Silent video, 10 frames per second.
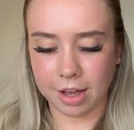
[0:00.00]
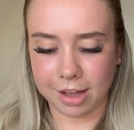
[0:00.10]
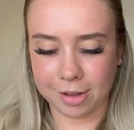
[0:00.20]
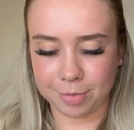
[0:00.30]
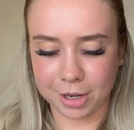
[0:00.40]

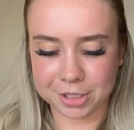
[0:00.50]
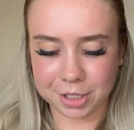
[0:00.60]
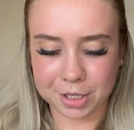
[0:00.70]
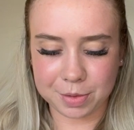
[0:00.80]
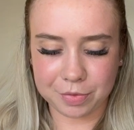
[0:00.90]
Um, I
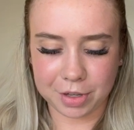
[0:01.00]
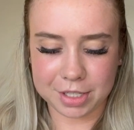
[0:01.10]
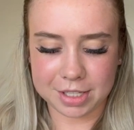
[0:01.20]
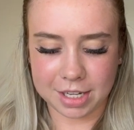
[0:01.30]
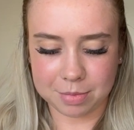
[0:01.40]
don't know whether I
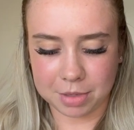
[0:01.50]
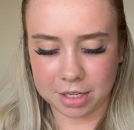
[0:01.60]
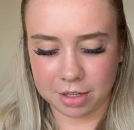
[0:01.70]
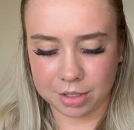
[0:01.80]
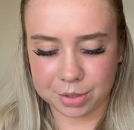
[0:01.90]
said in my
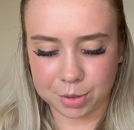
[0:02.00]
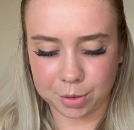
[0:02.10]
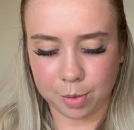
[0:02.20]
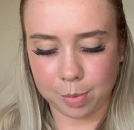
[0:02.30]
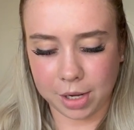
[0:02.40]
last
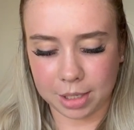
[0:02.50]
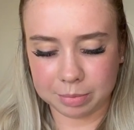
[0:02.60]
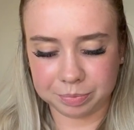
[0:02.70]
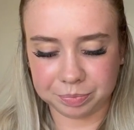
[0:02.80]
haul, but